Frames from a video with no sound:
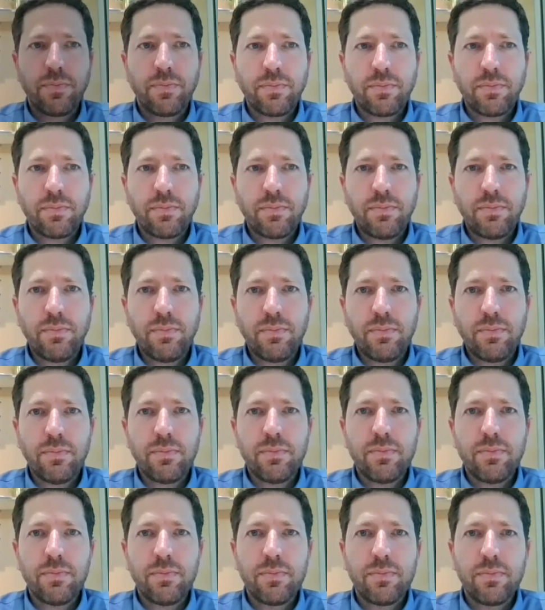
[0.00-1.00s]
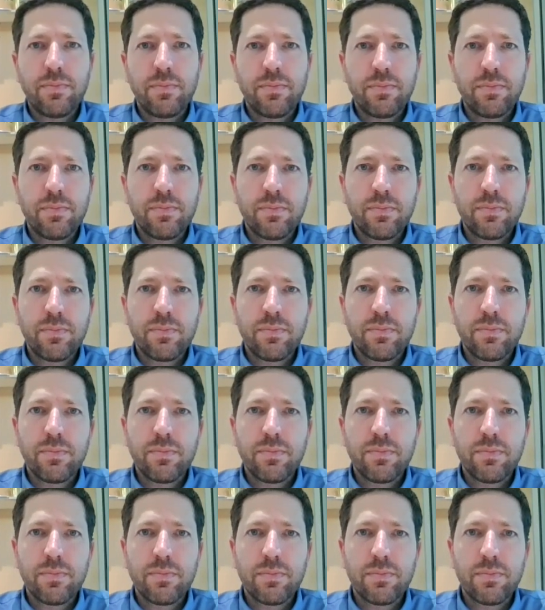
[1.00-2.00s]

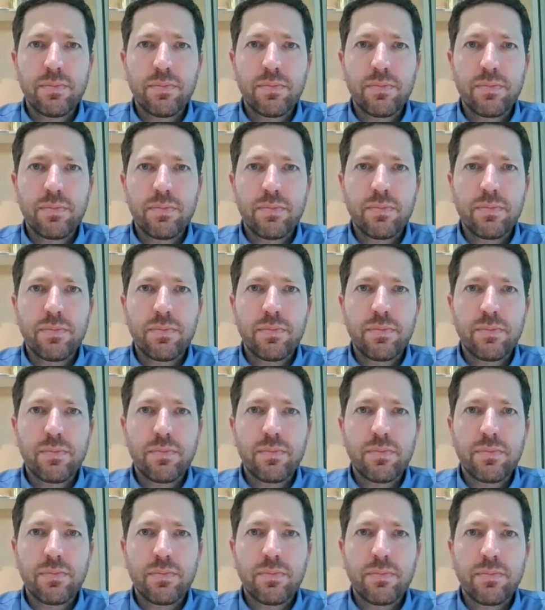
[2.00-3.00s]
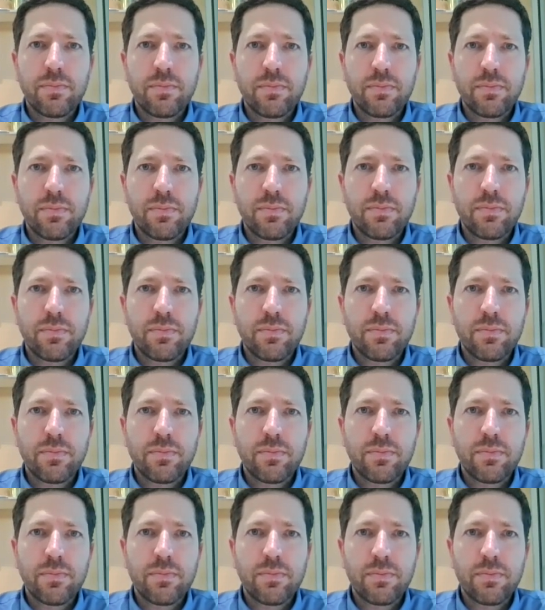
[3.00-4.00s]

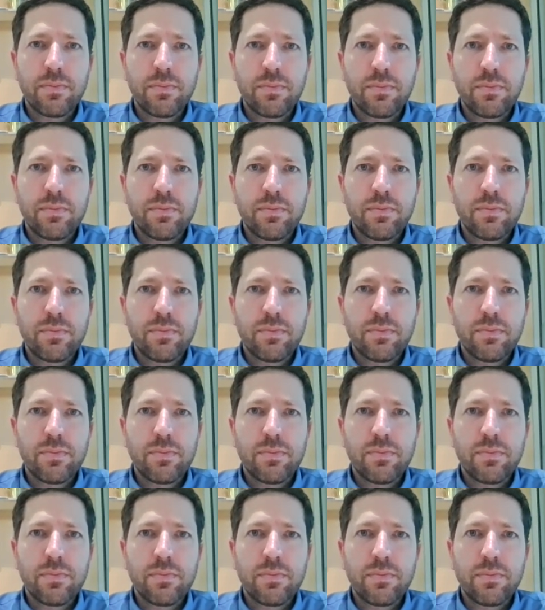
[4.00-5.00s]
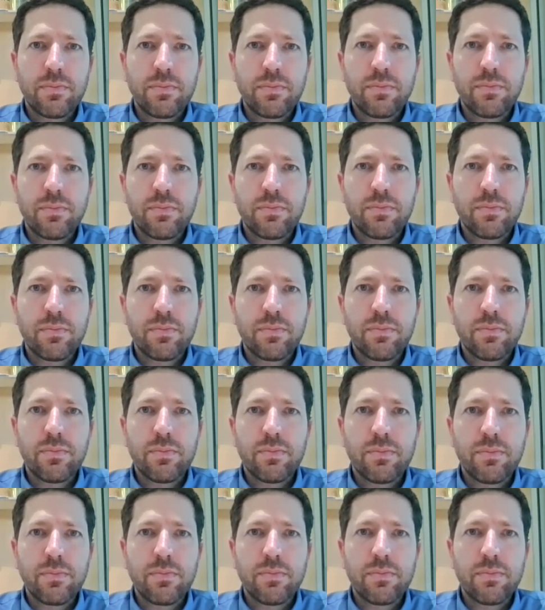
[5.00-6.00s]

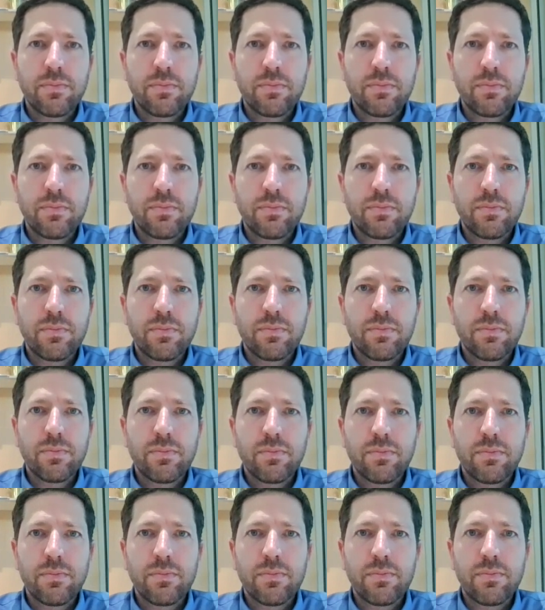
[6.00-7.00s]
(not speaking)